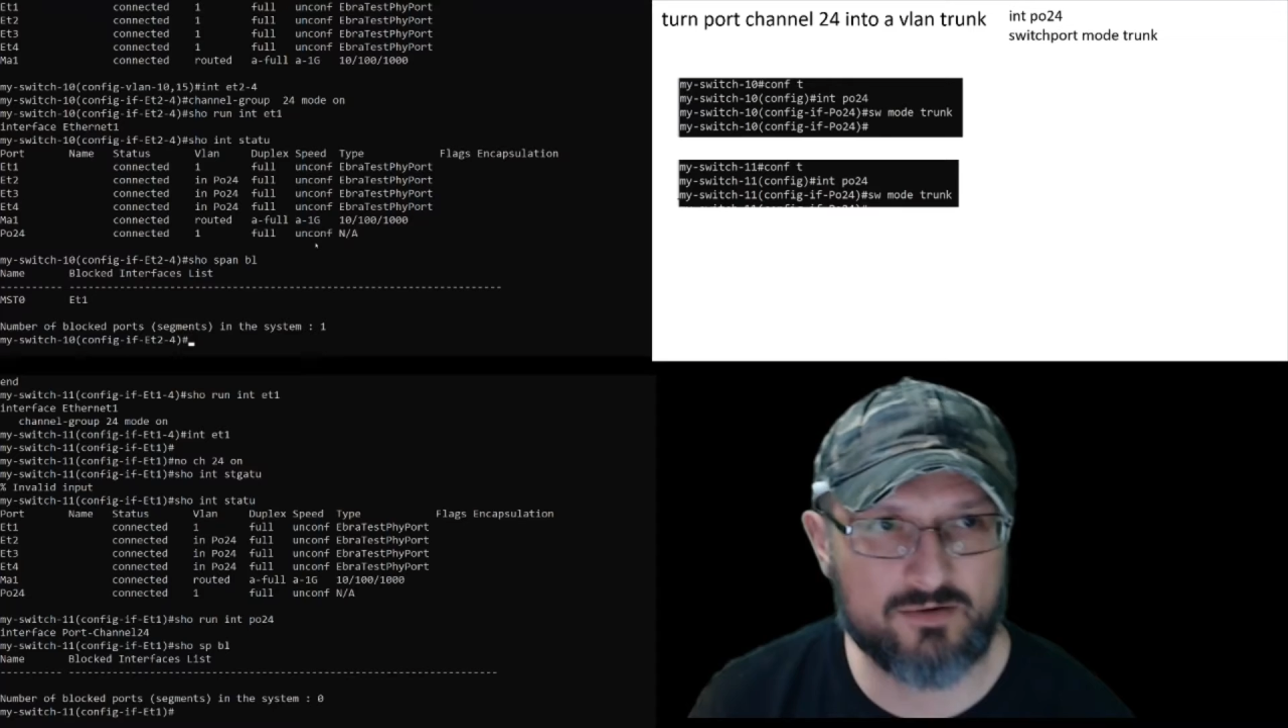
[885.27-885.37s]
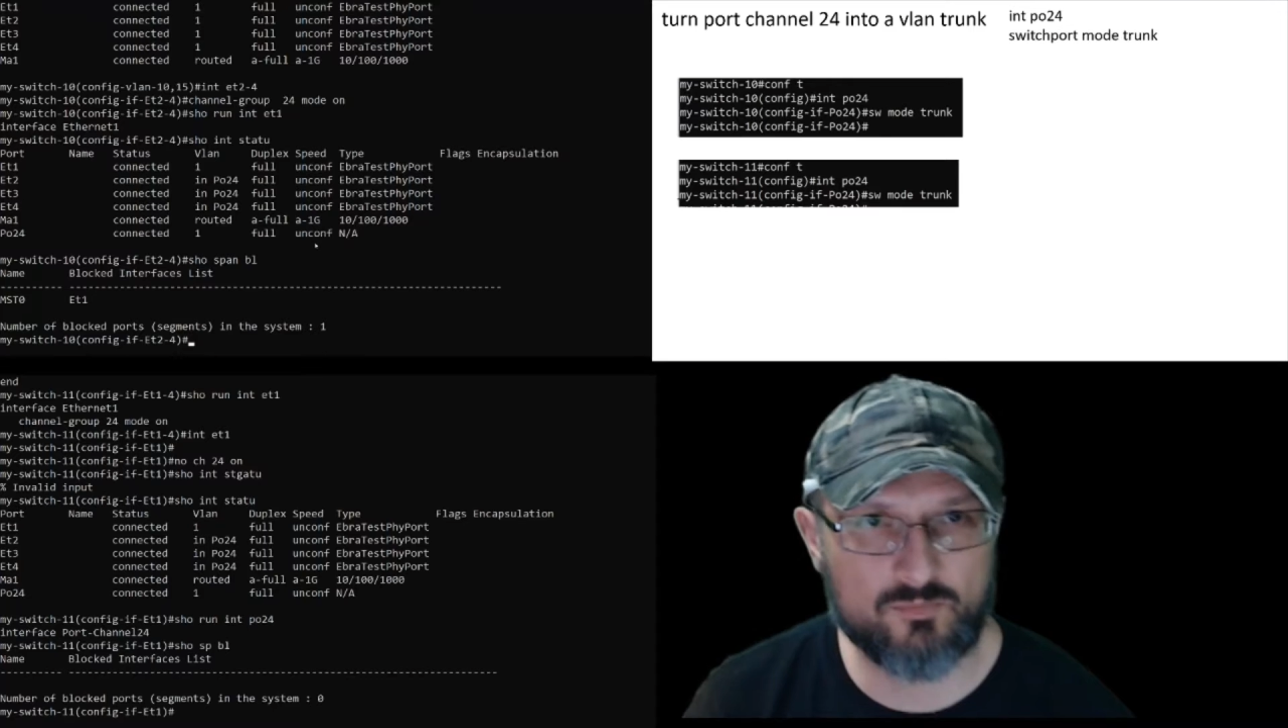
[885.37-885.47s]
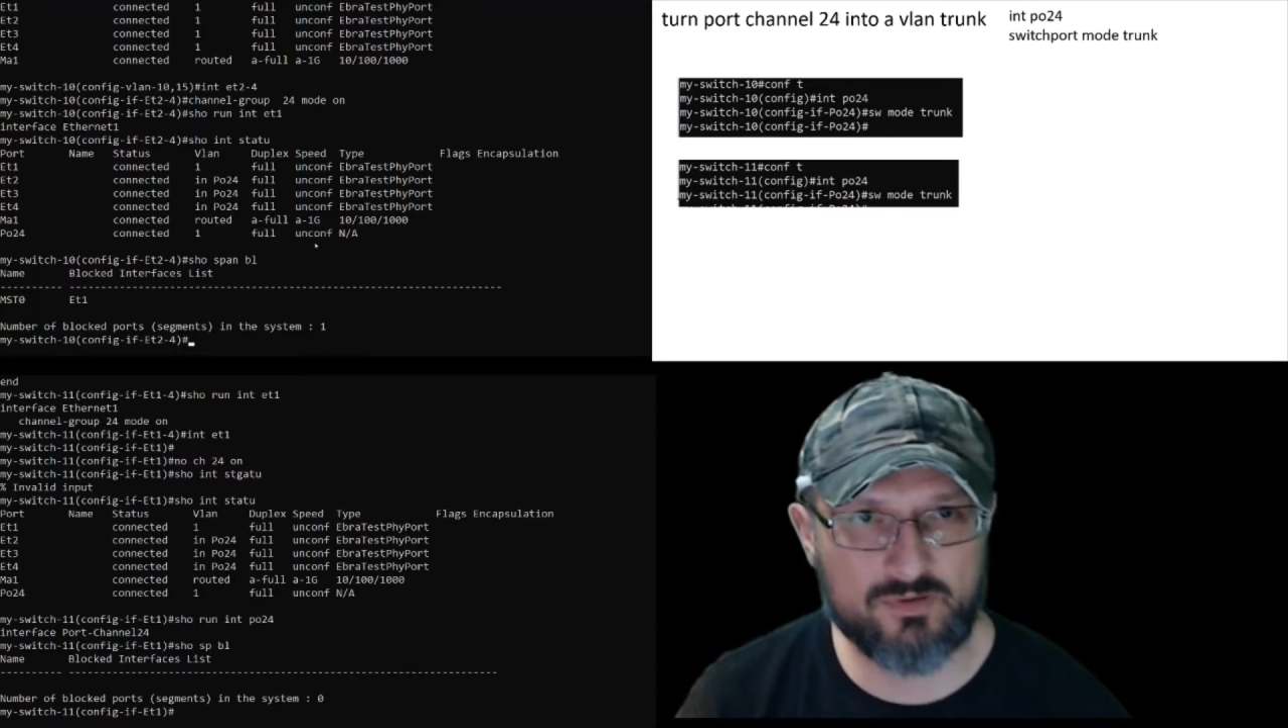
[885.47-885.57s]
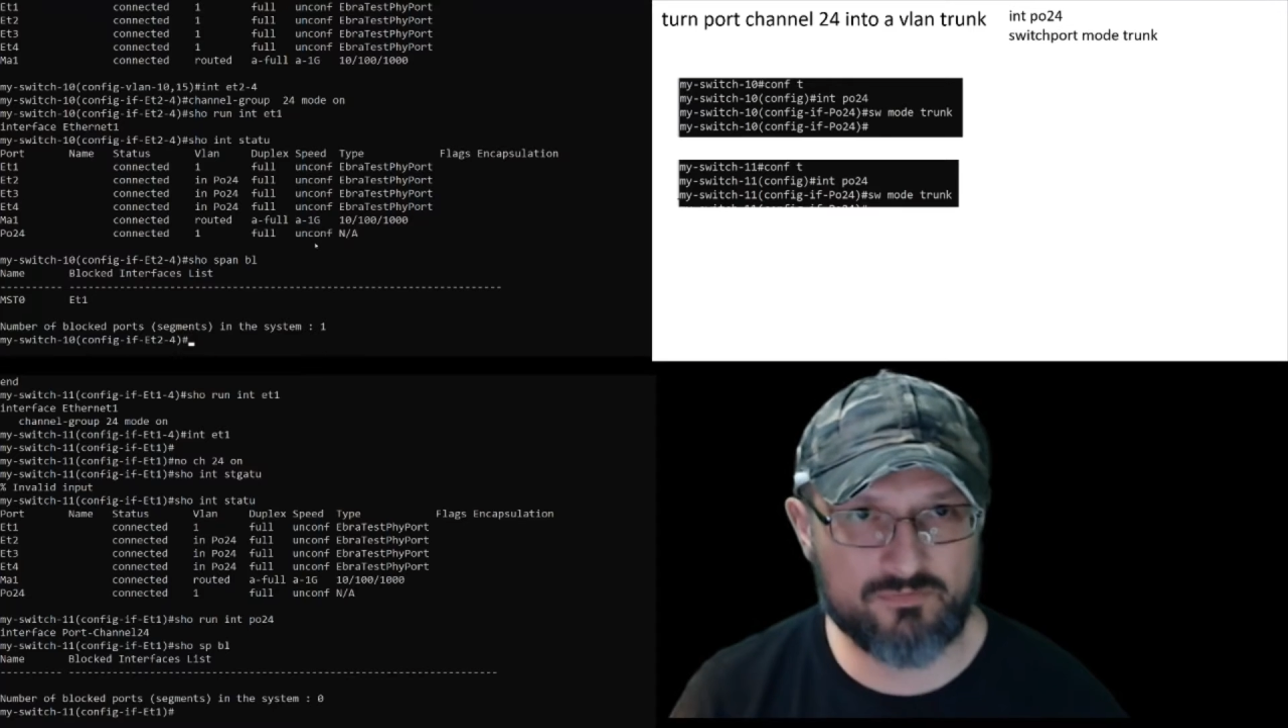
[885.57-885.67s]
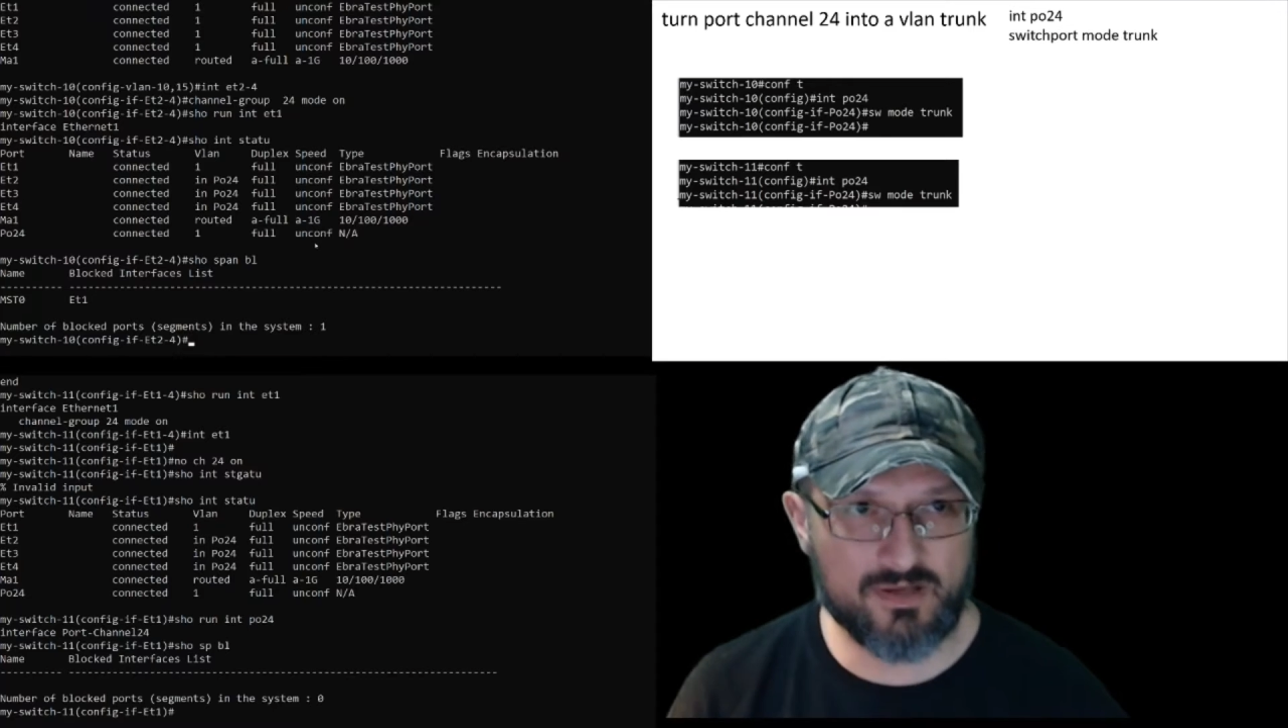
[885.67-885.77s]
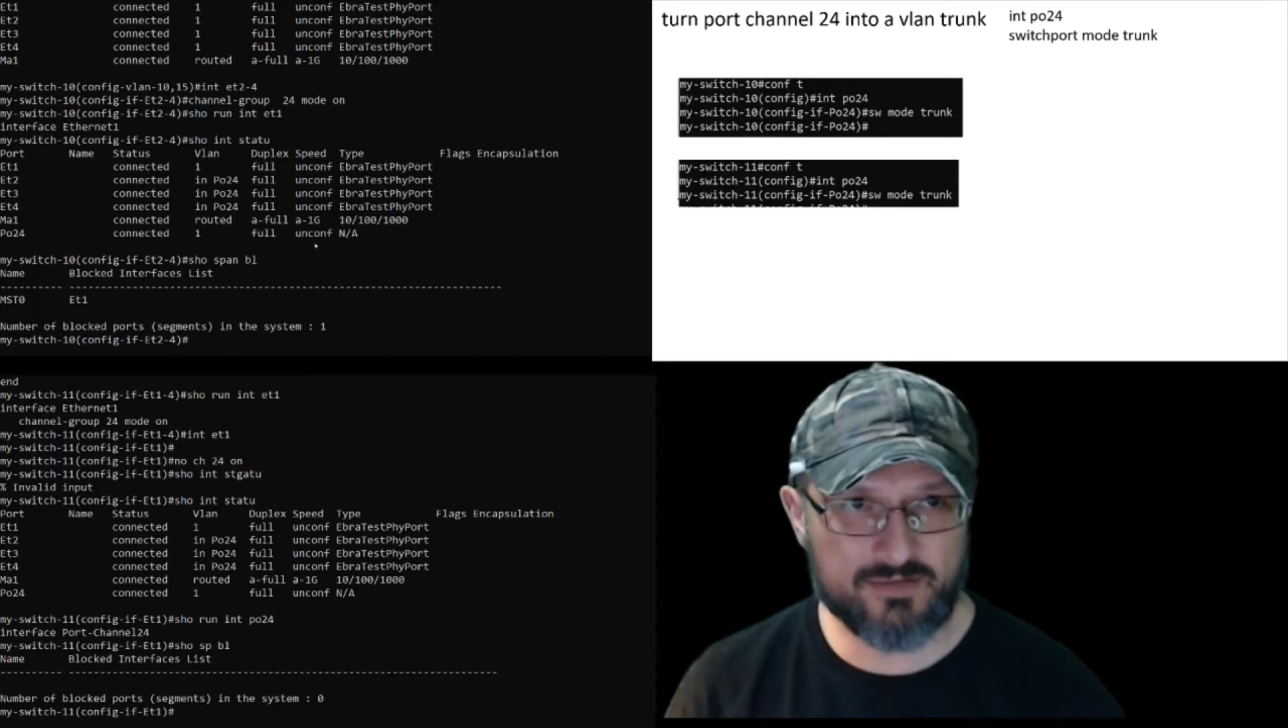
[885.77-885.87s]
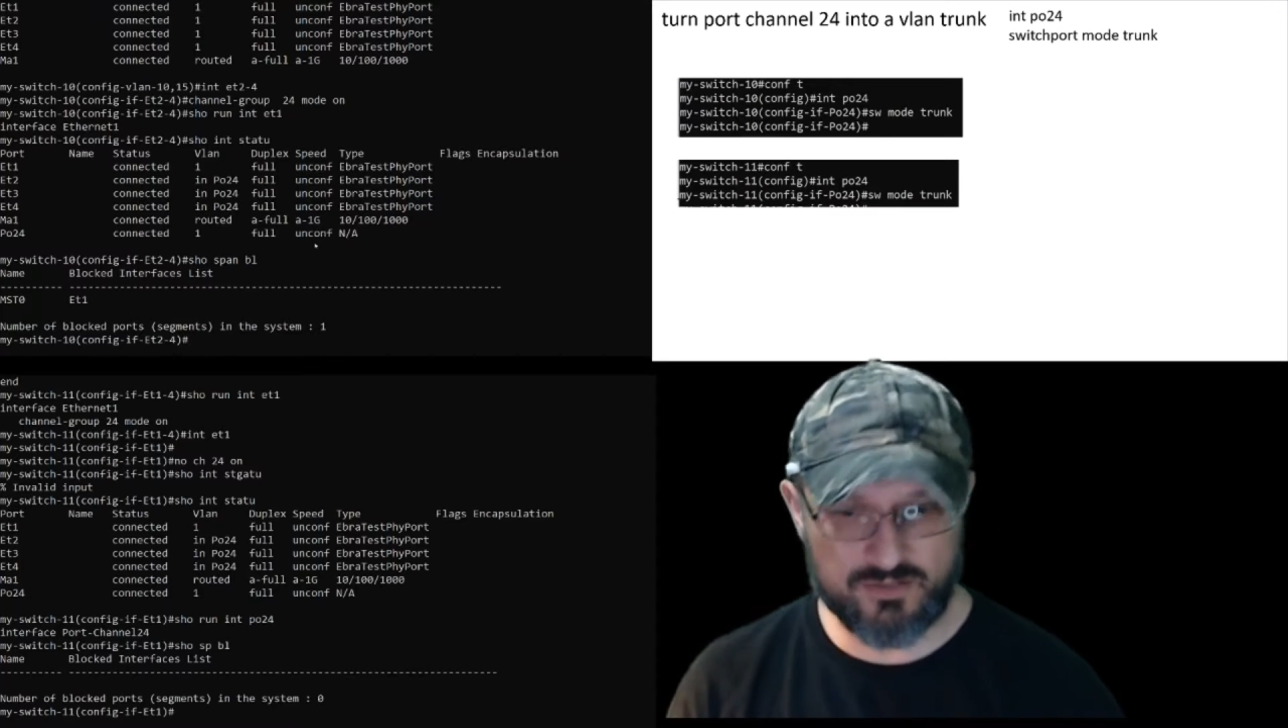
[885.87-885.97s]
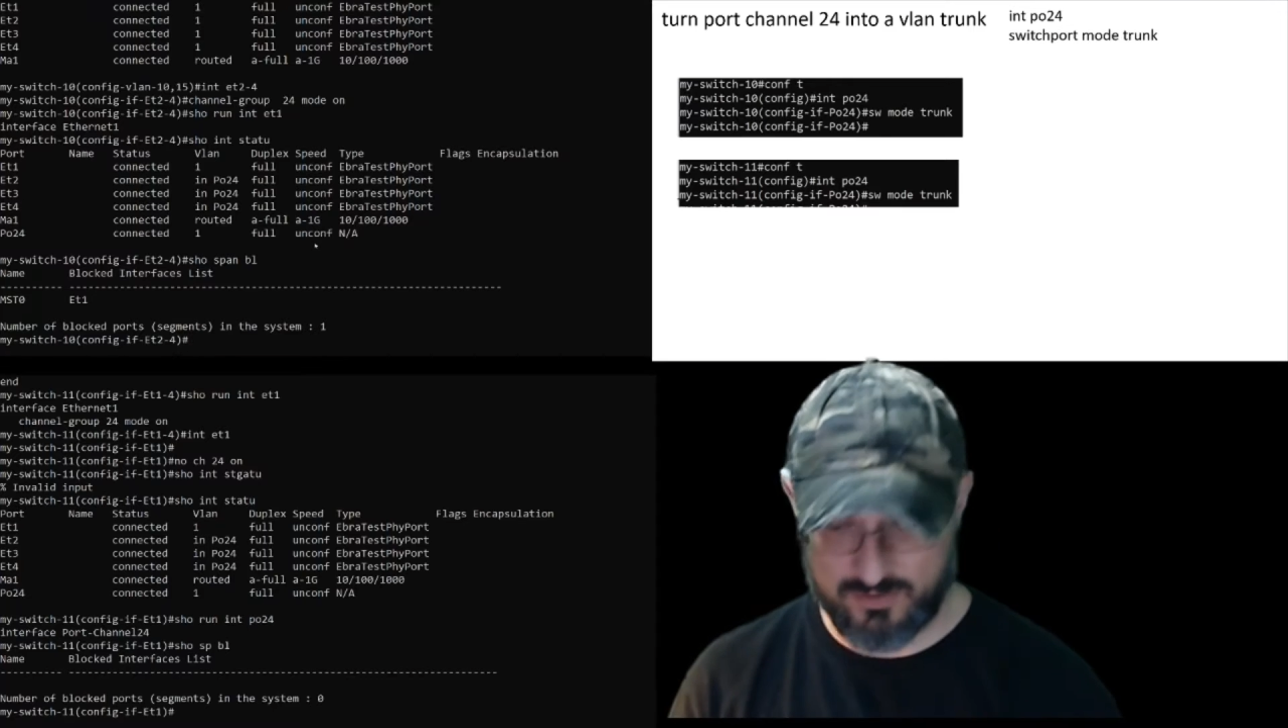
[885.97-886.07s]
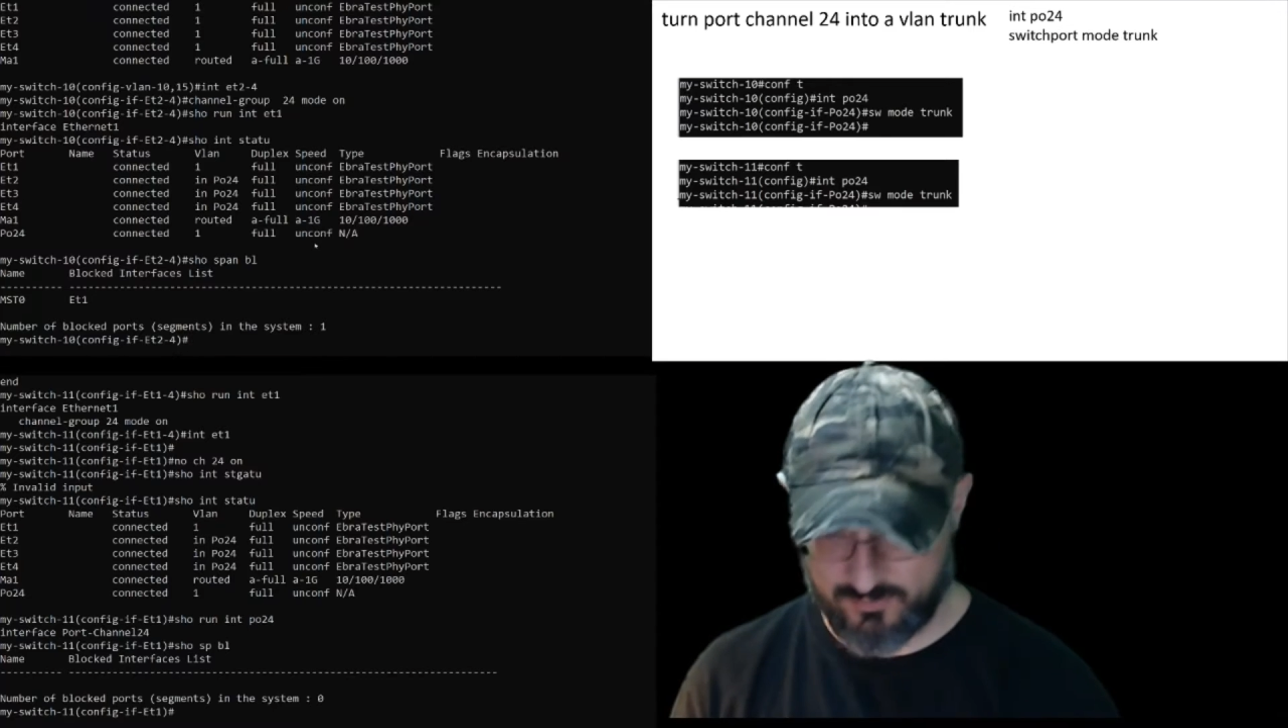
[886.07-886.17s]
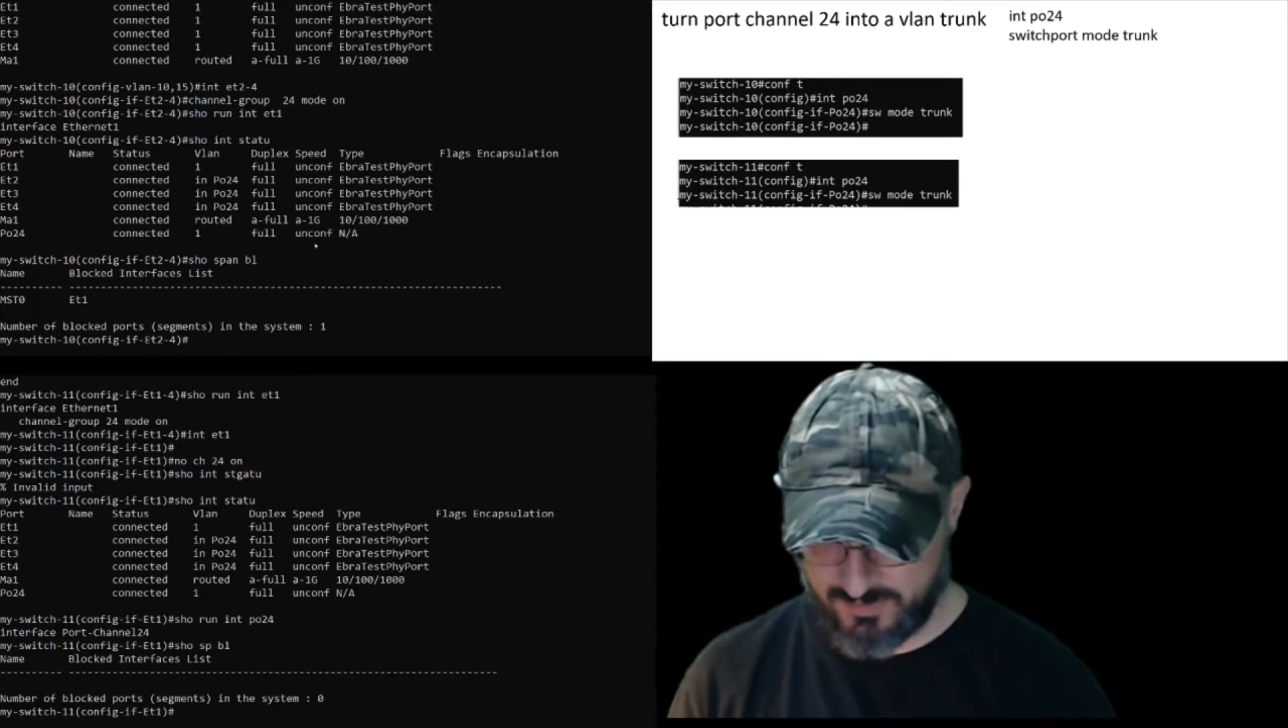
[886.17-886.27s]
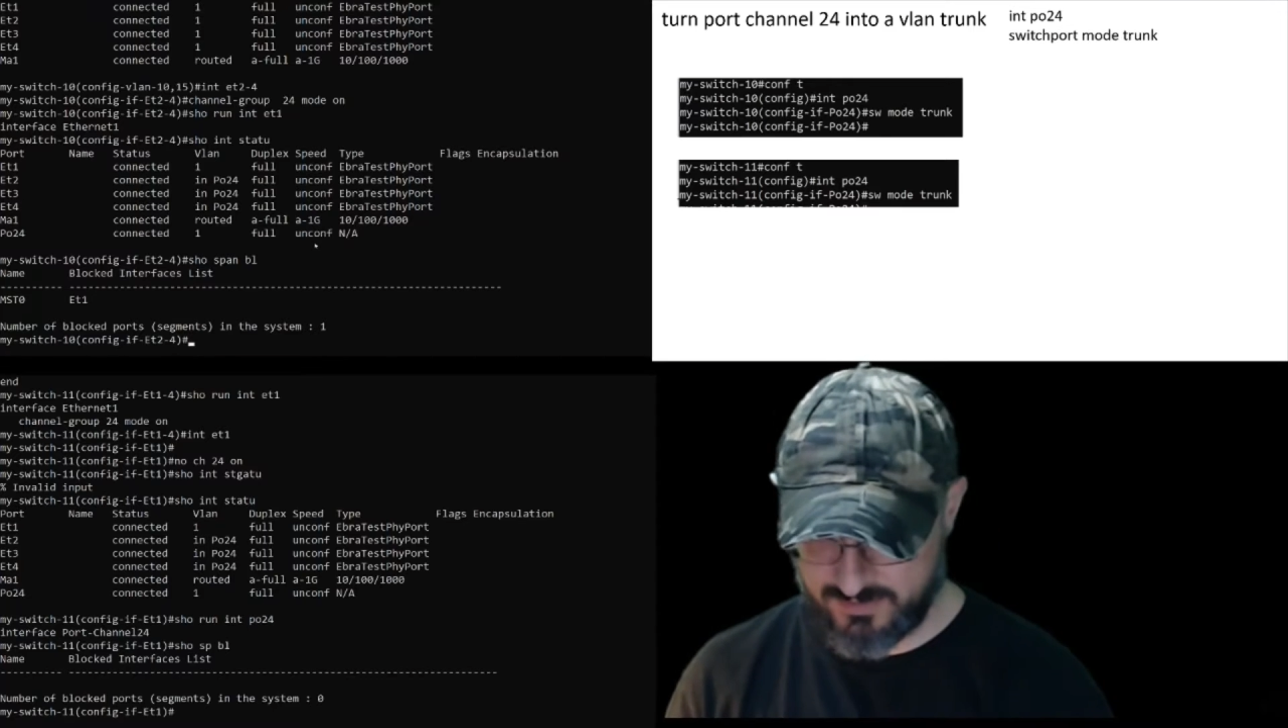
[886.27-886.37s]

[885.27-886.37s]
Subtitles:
we've got to go into